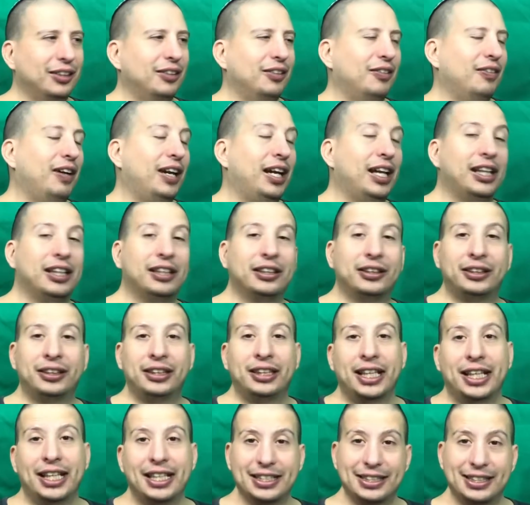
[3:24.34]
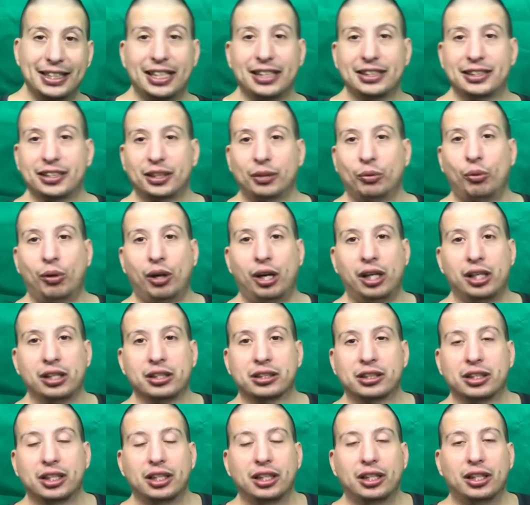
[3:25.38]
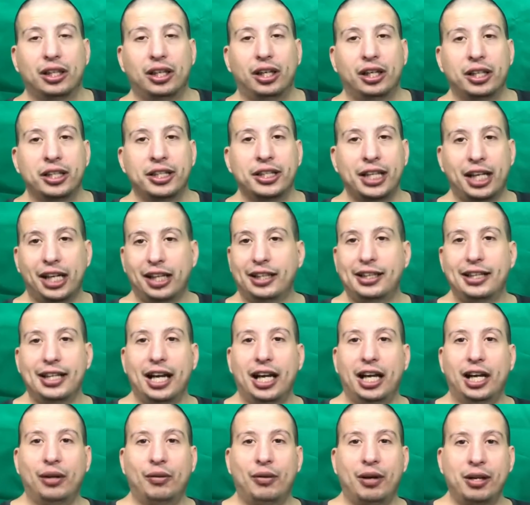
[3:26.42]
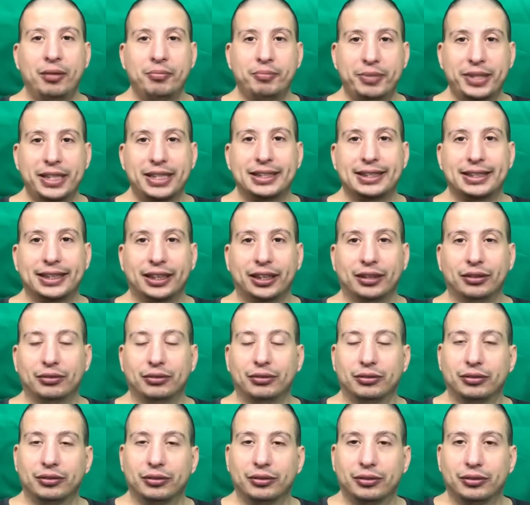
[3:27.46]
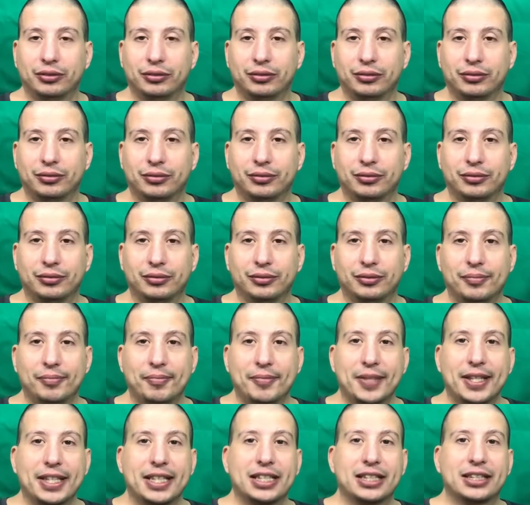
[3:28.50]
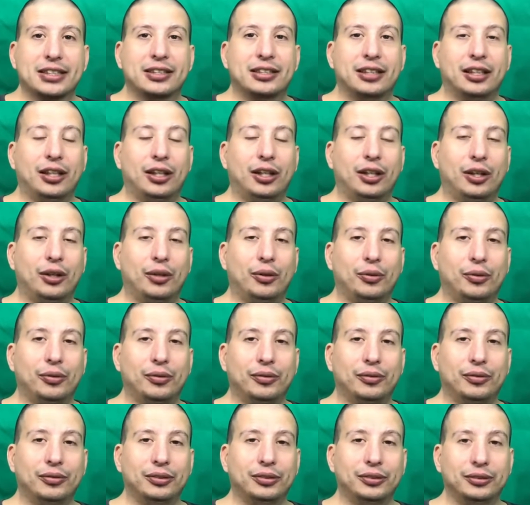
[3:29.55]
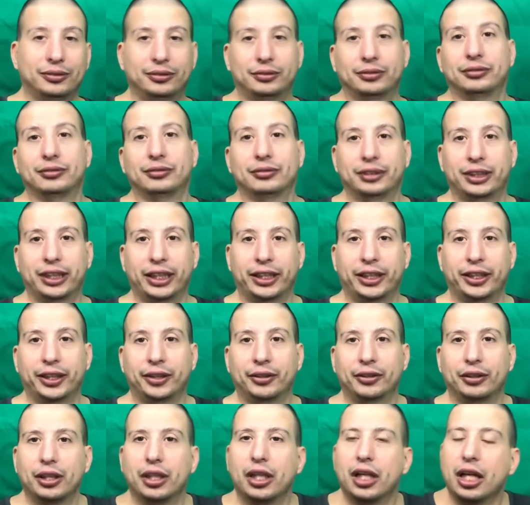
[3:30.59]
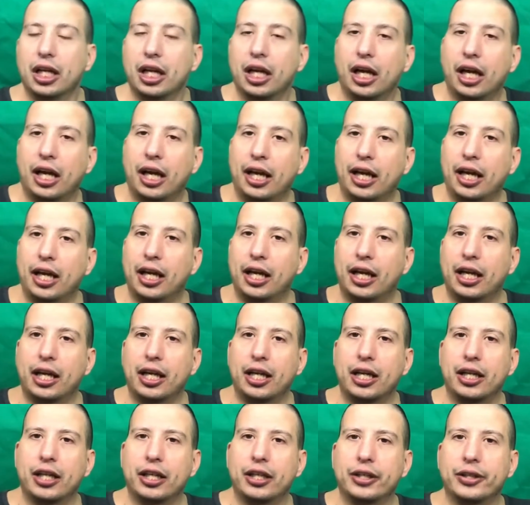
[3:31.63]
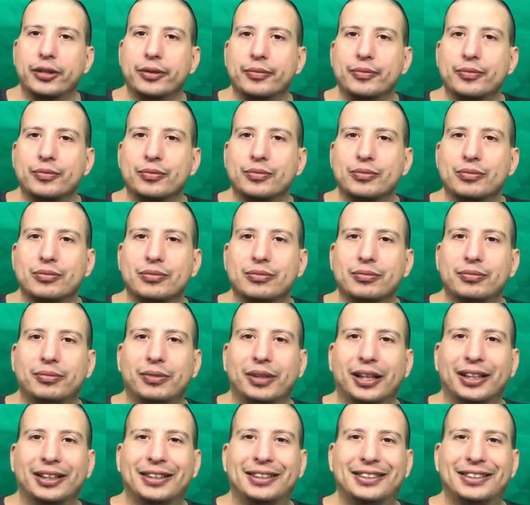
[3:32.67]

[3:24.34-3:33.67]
And his answer was, not now, I'm busy. So, thank you. But